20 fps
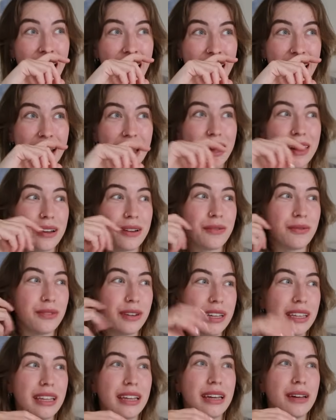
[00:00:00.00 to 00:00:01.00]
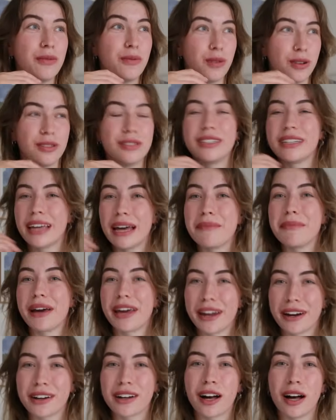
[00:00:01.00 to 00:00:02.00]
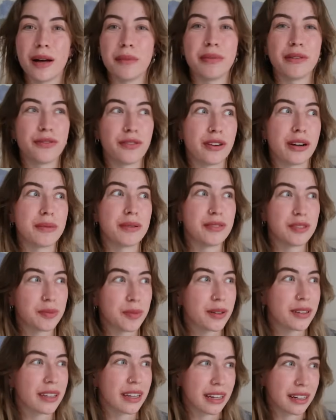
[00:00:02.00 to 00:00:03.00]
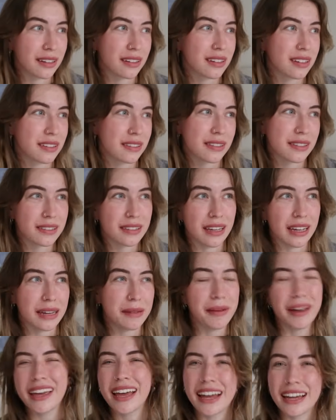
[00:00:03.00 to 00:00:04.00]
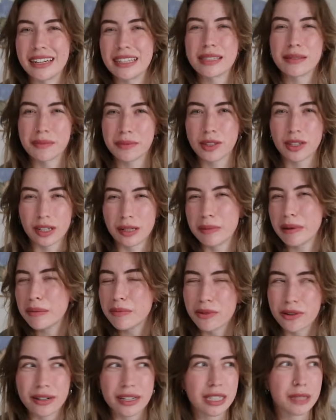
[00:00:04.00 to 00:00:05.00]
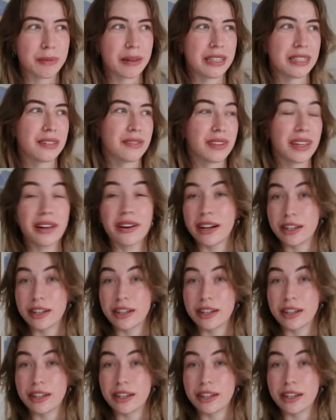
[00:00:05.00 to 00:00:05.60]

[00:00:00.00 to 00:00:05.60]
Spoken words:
And I really want to get my hair cut before I move to Berlin, because in my head it's going to be more expensive there.